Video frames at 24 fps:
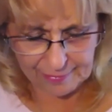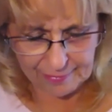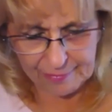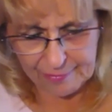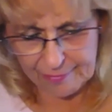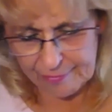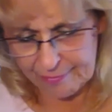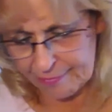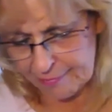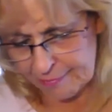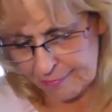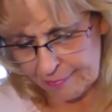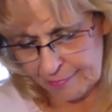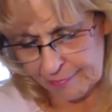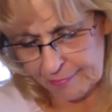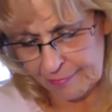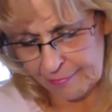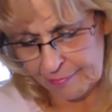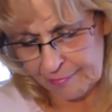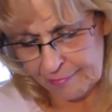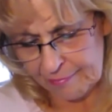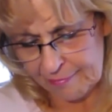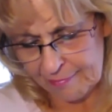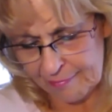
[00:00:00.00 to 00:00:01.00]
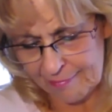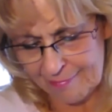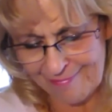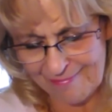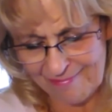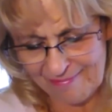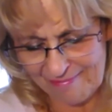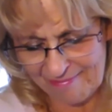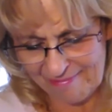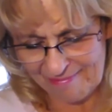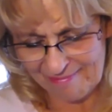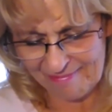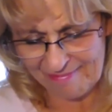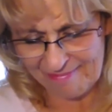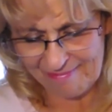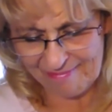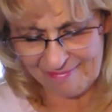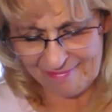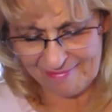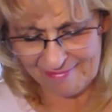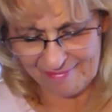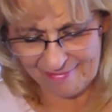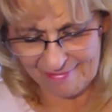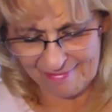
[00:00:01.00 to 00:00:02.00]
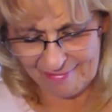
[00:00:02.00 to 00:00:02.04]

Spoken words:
[no speech]